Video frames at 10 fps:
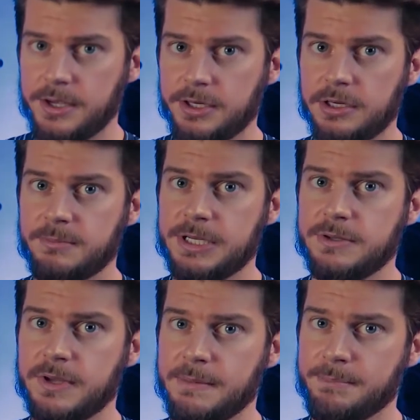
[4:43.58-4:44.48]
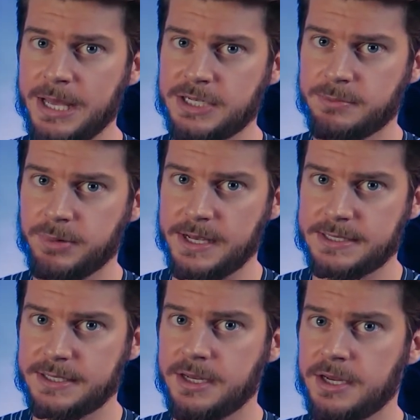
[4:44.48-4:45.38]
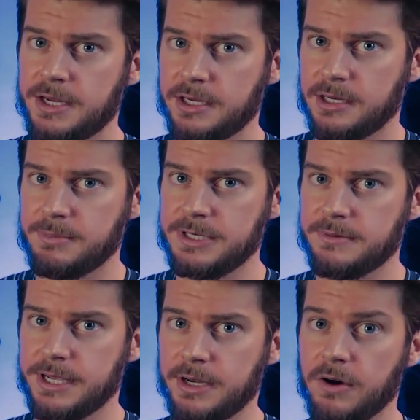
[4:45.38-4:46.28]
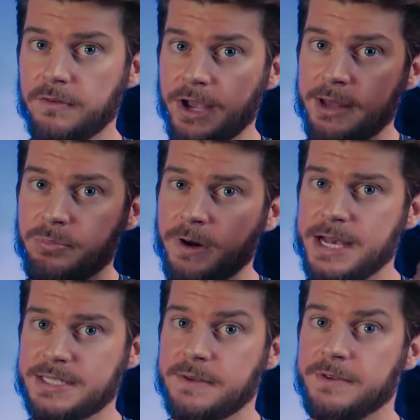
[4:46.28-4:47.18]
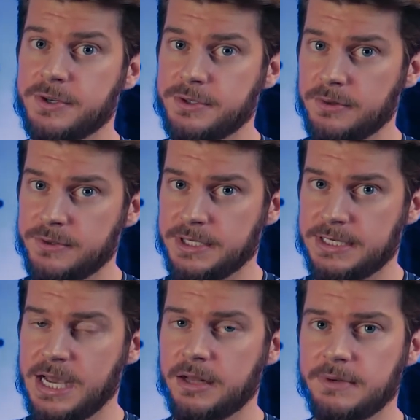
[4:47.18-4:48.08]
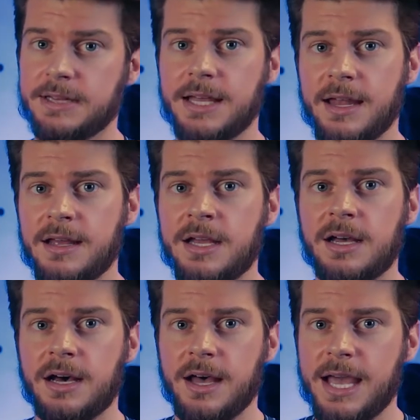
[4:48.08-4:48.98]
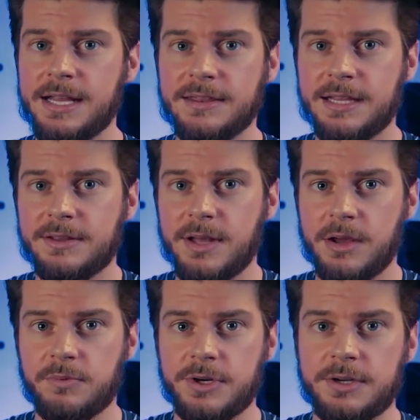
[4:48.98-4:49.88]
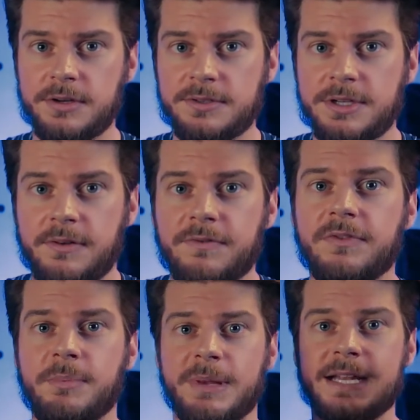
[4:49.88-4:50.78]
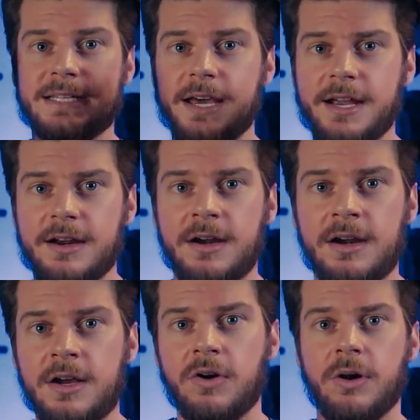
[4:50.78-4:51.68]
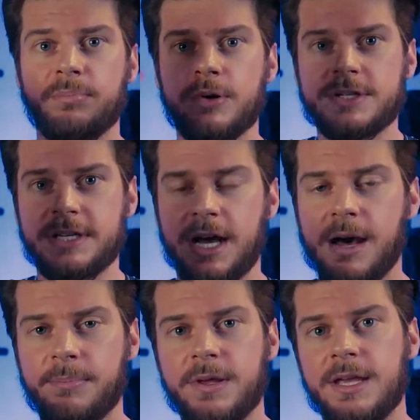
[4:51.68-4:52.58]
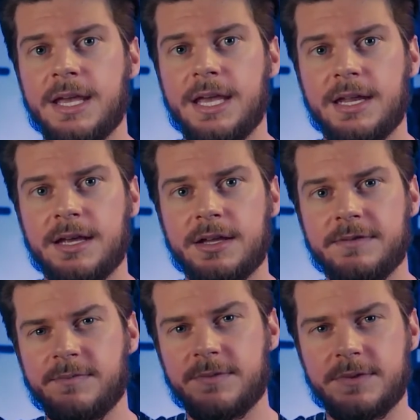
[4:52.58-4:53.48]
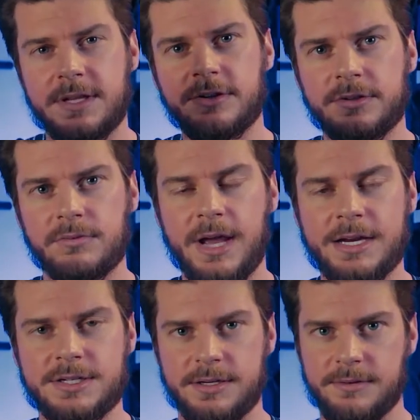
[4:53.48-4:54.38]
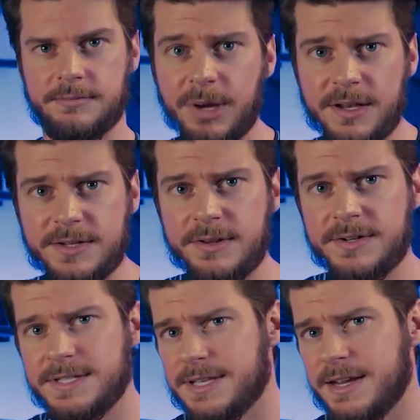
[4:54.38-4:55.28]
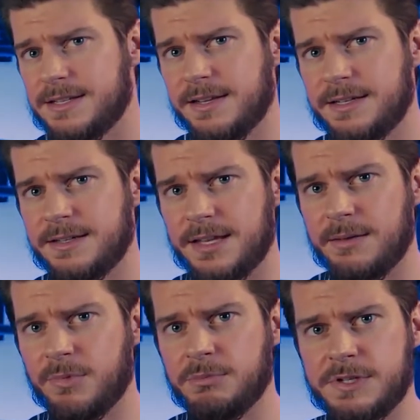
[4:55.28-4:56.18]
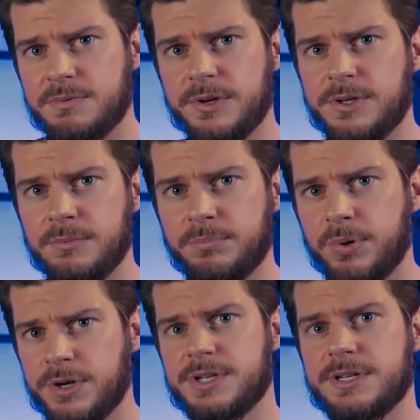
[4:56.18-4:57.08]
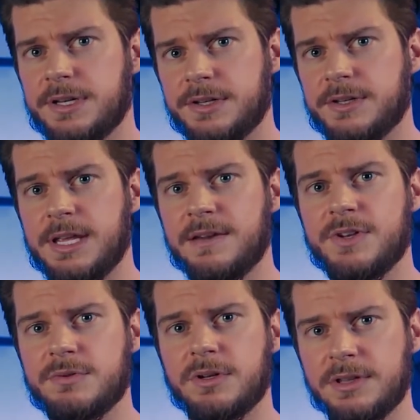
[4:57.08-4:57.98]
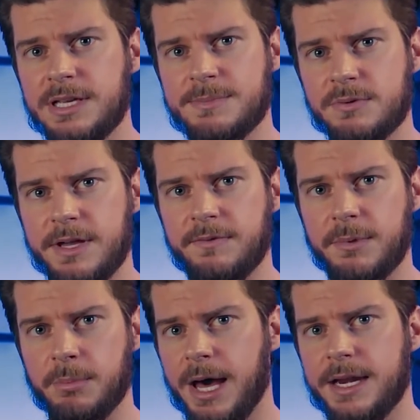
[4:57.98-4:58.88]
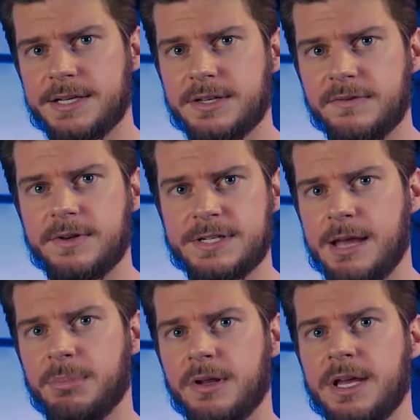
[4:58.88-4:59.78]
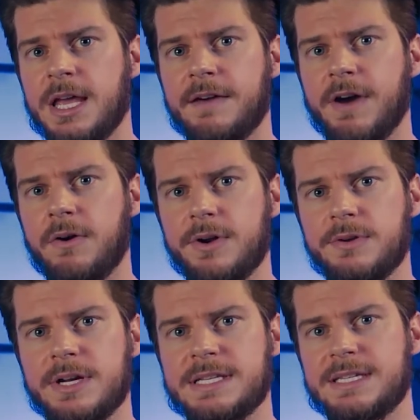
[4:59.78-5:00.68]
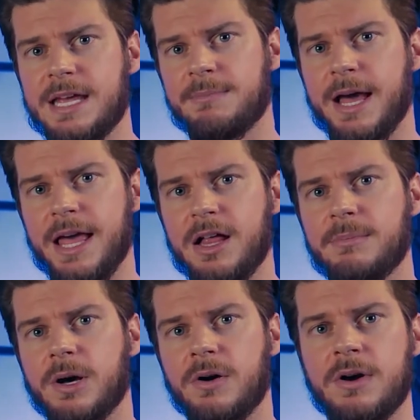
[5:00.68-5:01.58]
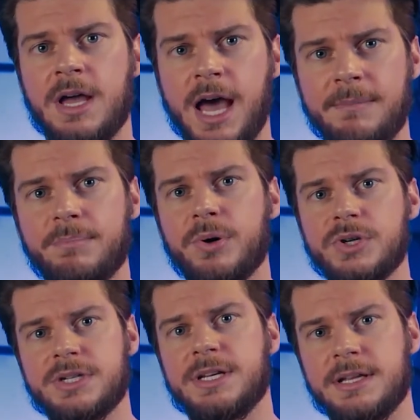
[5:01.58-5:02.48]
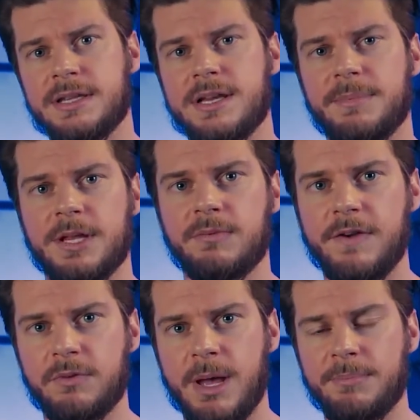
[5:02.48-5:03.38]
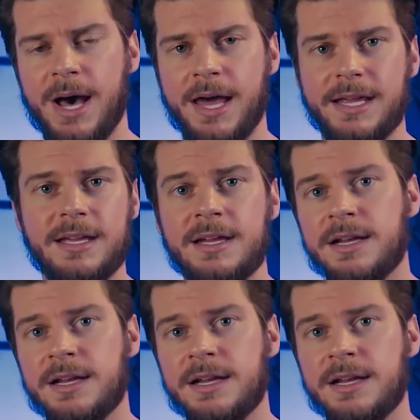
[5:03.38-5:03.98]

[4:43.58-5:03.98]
you're gonna be doing bench press, you're gonna be doing an overhead press if your shoulders can tolerate that. Anything that where you're flipping a tire or pushing up in a diagonal direction. But also there's these isolation type movements where you push individual limbs away from your body. So for example, if I were to extend my elbow, I'm pushing something away from my body.